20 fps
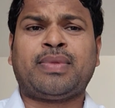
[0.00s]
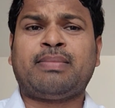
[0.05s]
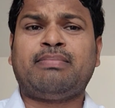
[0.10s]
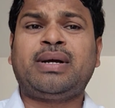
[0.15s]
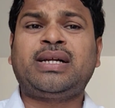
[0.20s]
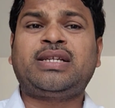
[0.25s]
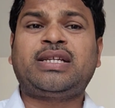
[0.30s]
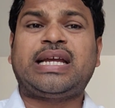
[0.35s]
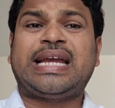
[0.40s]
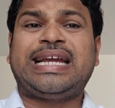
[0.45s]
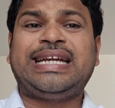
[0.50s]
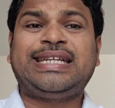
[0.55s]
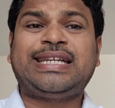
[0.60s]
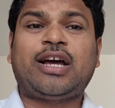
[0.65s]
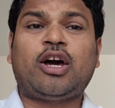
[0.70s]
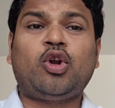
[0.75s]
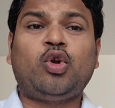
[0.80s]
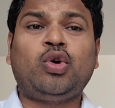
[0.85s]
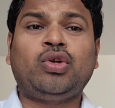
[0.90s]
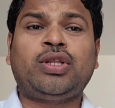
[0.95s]
but it
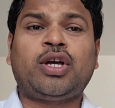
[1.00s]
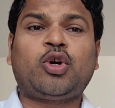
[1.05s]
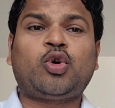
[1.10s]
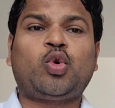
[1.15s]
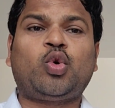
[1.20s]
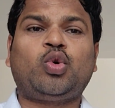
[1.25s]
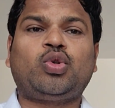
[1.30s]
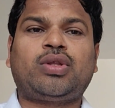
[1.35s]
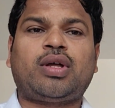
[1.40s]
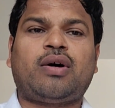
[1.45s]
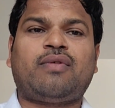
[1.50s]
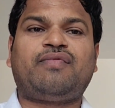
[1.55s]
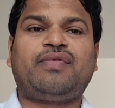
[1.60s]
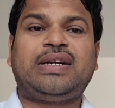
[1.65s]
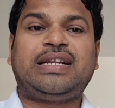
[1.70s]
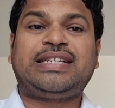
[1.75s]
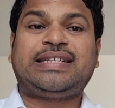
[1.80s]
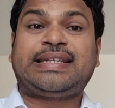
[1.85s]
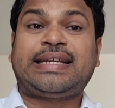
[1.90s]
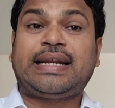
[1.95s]
allow the growth of
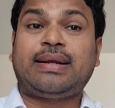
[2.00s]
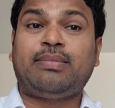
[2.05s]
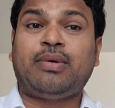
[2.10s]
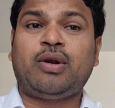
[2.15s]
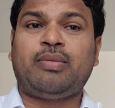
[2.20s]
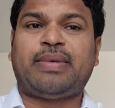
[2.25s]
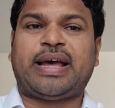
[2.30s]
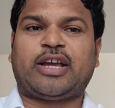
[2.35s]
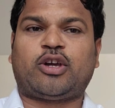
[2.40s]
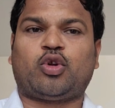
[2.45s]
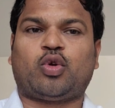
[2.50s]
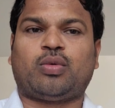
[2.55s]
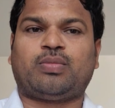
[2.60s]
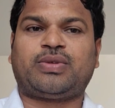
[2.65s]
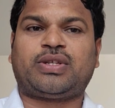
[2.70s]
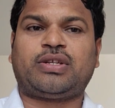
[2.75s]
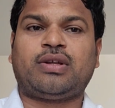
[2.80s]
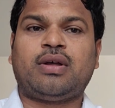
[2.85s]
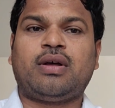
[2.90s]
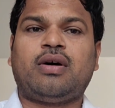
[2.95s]
desirable
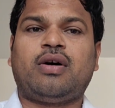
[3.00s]
microbes